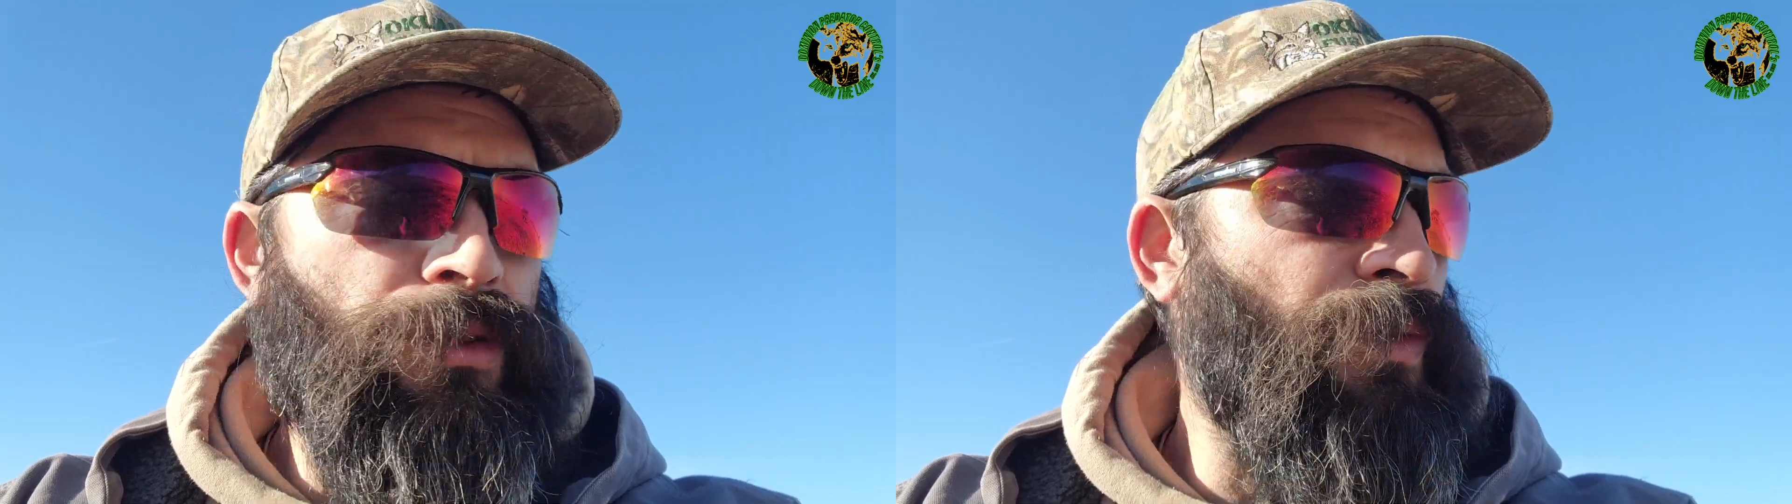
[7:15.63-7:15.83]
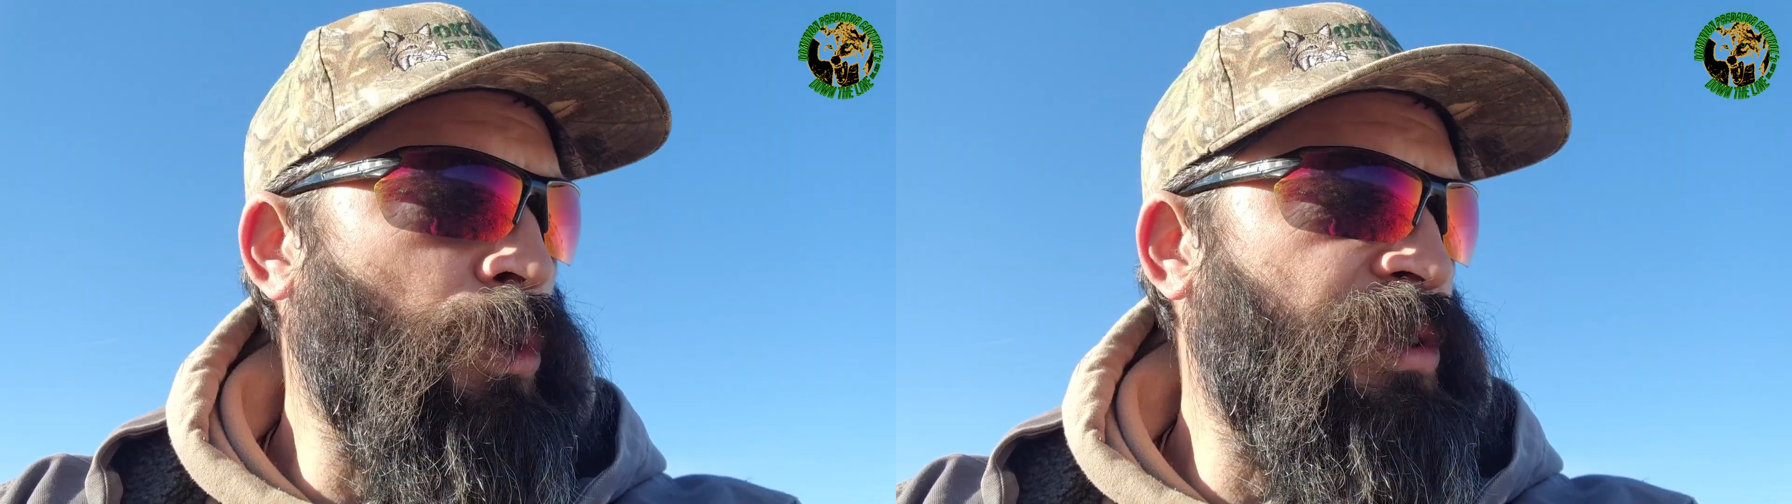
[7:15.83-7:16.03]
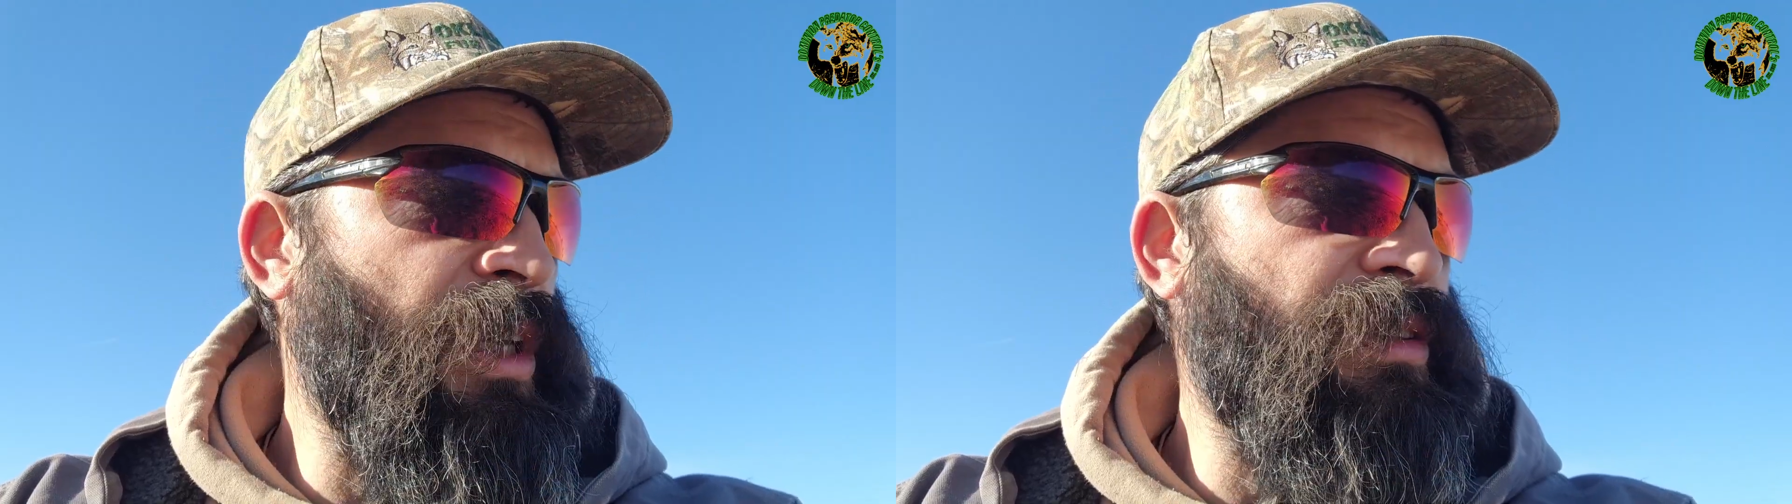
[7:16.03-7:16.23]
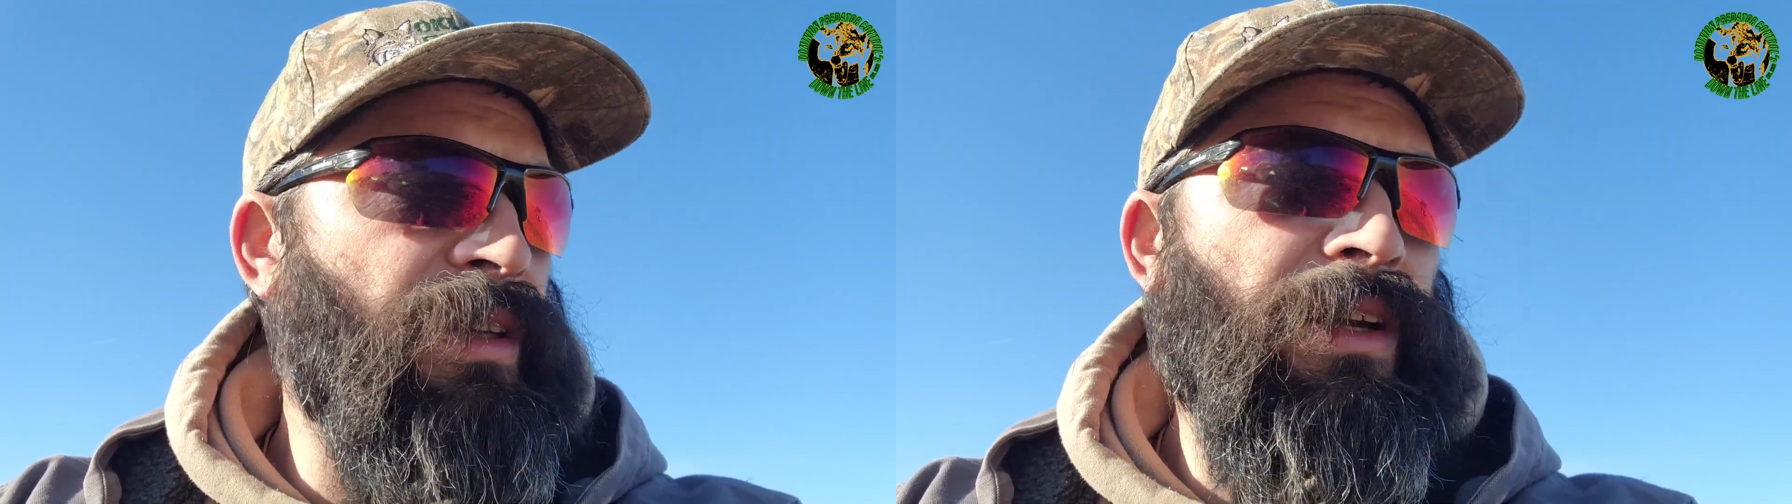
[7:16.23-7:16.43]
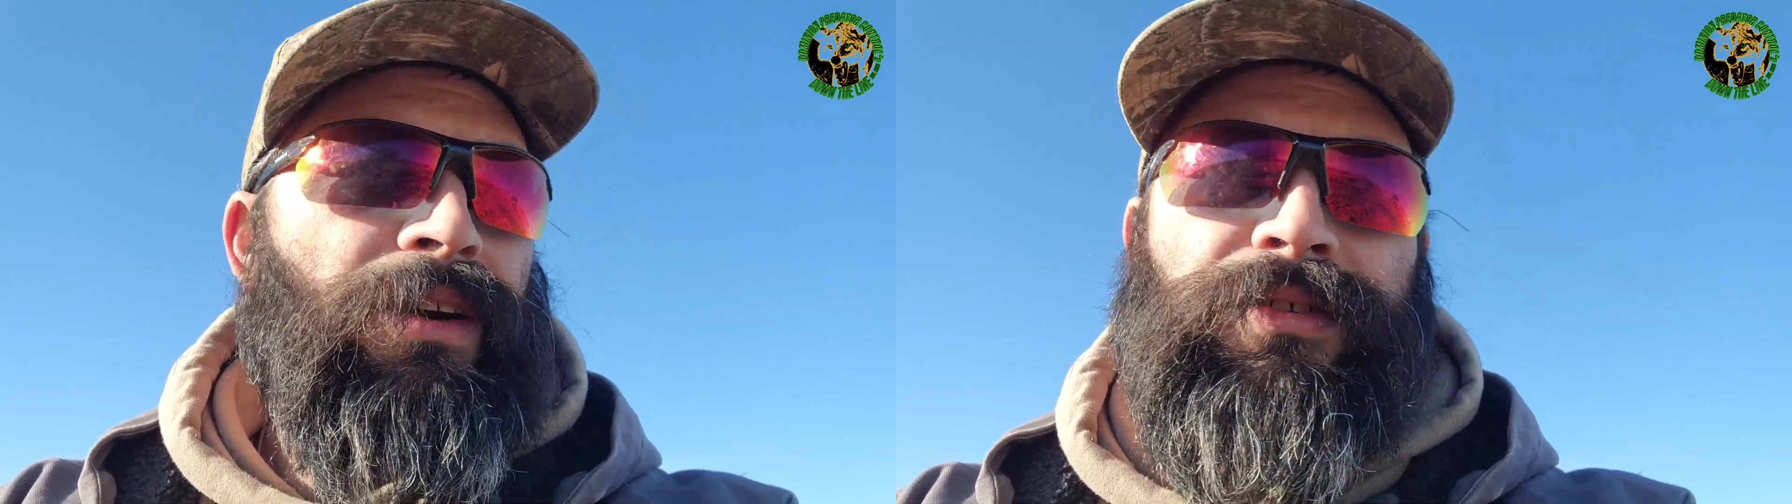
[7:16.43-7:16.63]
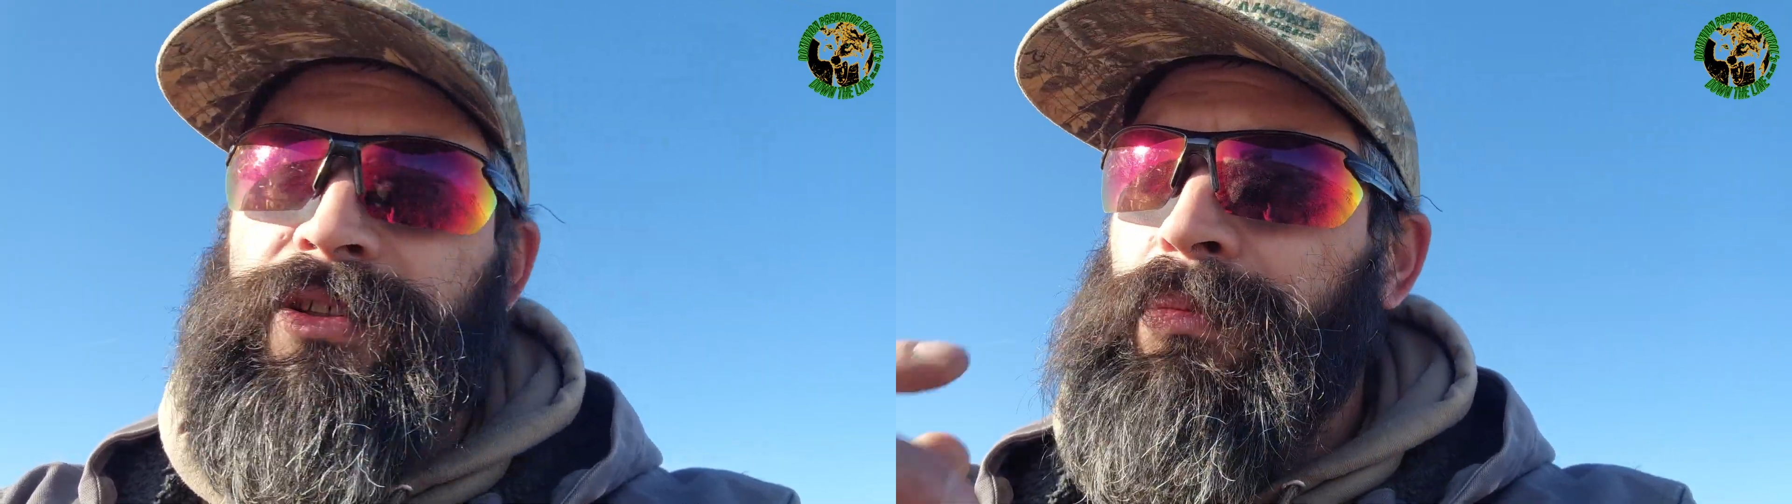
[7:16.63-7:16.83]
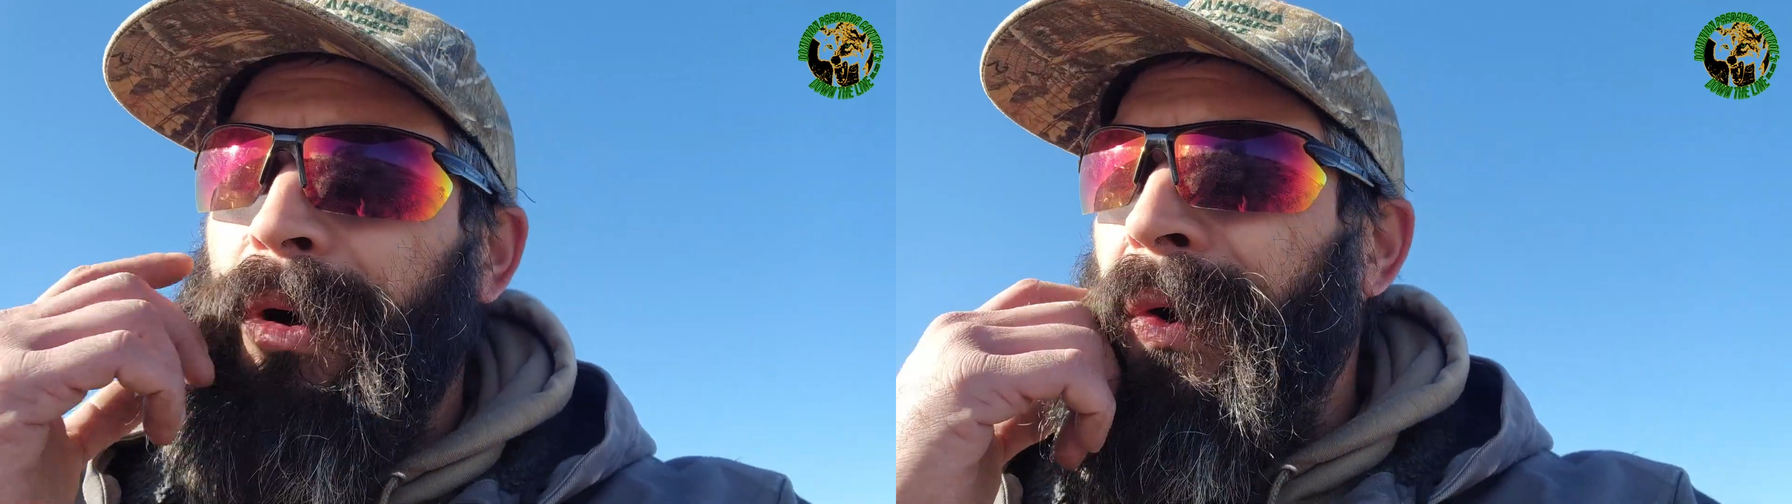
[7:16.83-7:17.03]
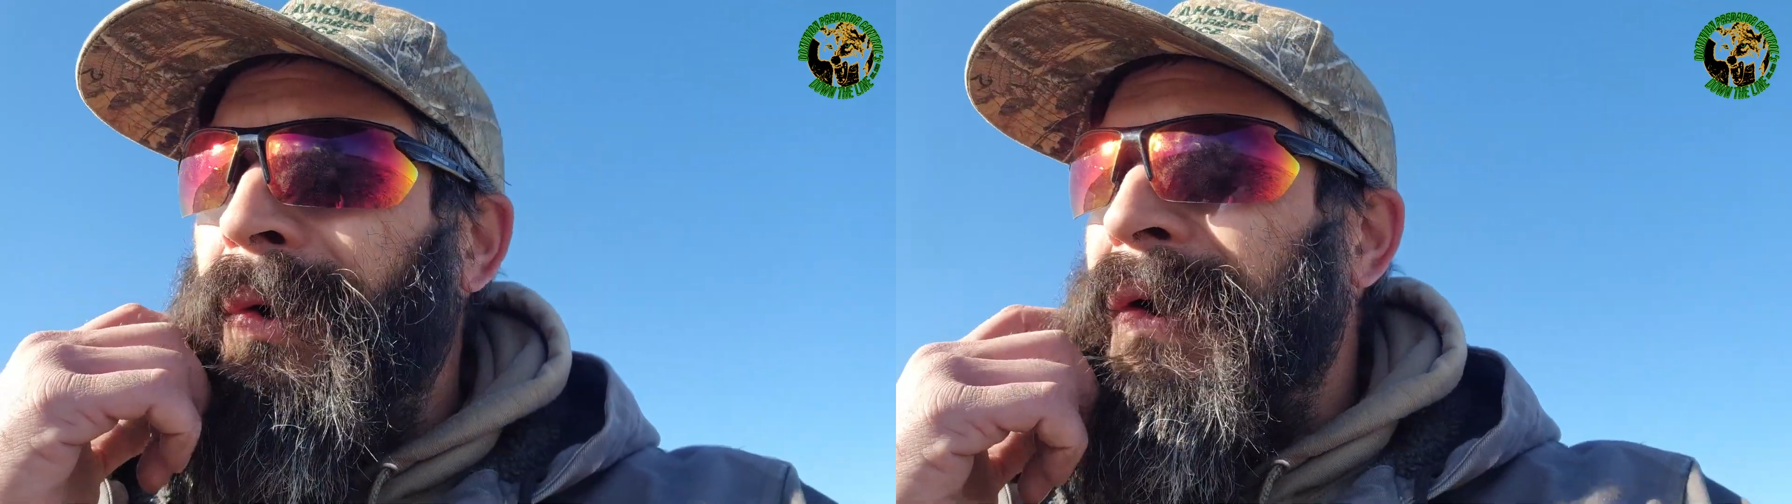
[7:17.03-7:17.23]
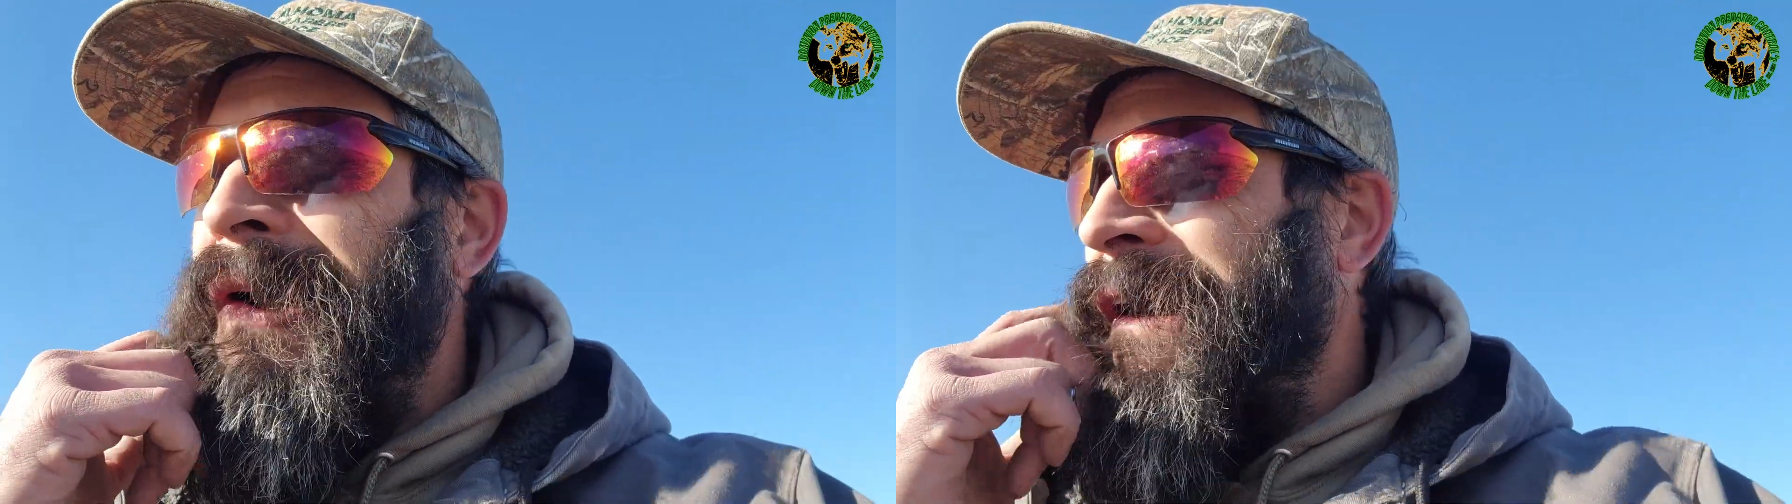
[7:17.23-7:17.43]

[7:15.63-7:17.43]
There's 4 sets in here. It's a small